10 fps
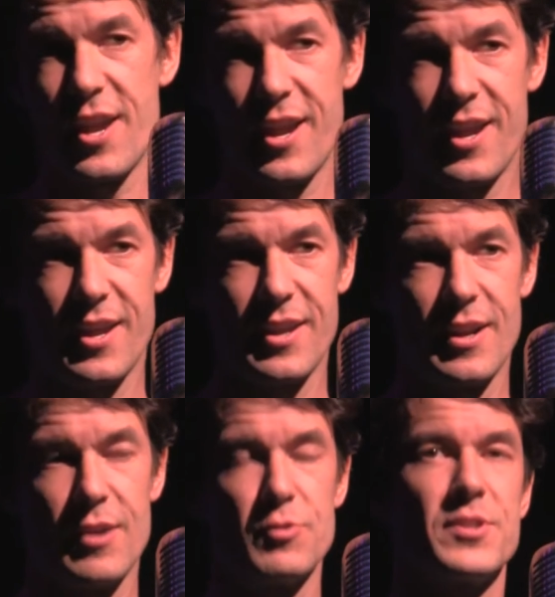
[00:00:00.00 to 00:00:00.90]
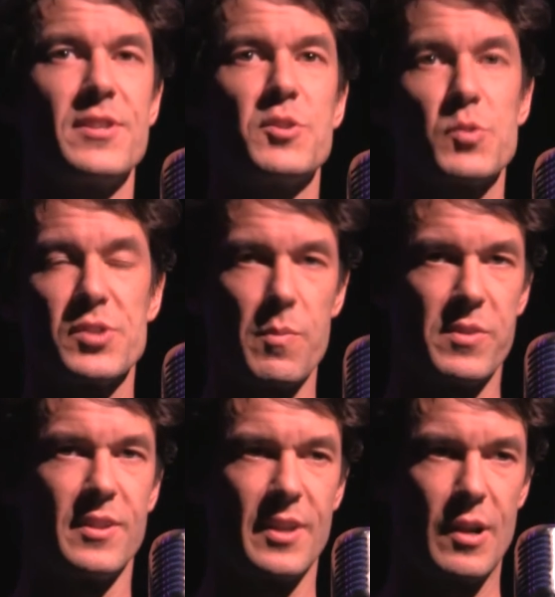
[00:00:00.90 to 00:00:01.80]
and this was
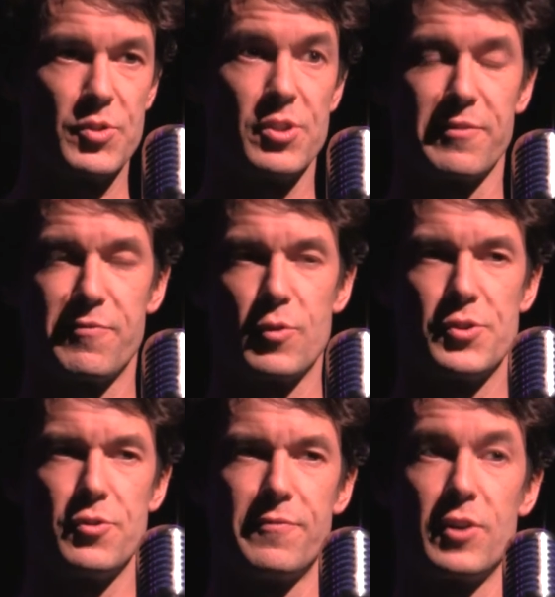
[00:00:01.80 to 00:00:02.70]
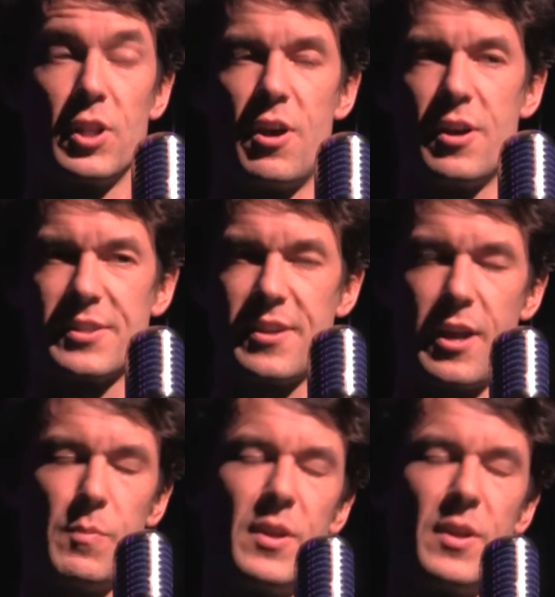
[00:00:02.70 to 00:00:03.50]
something that I was looking forward to for a long time,